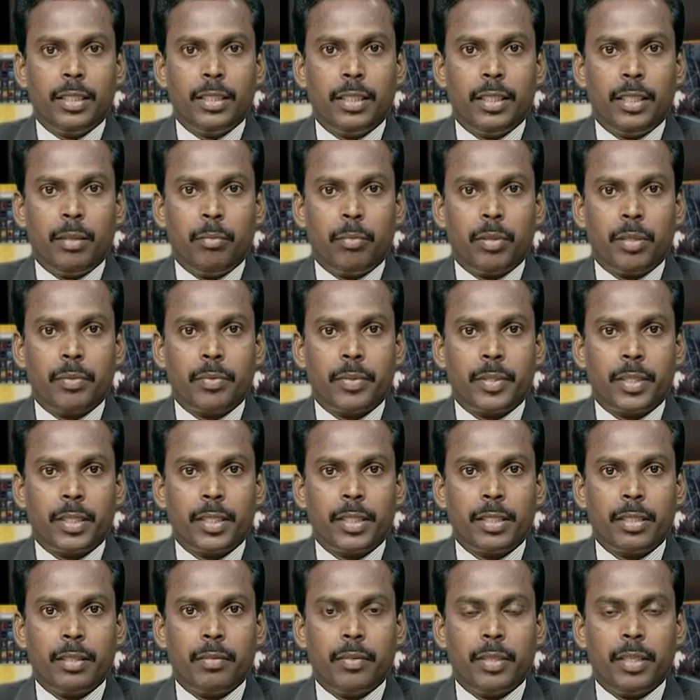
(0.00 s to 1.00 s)
the number of
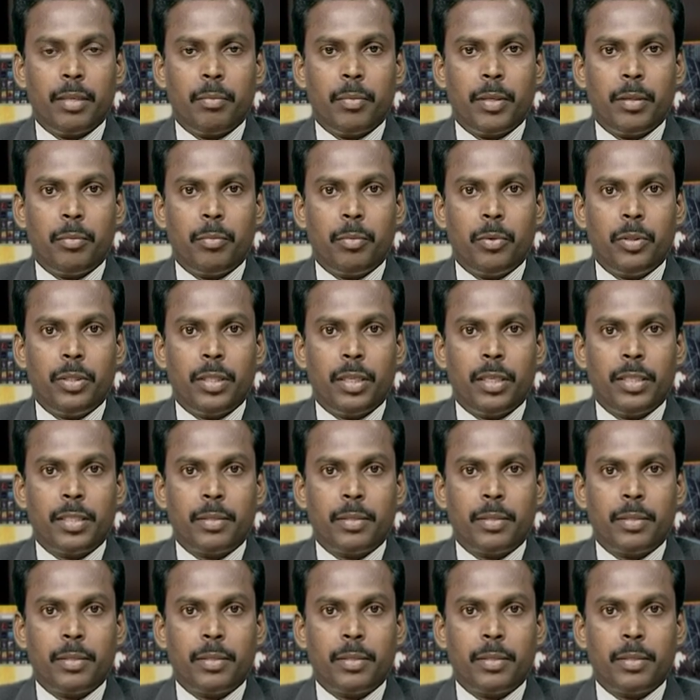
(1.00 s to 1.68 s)
strings available in both the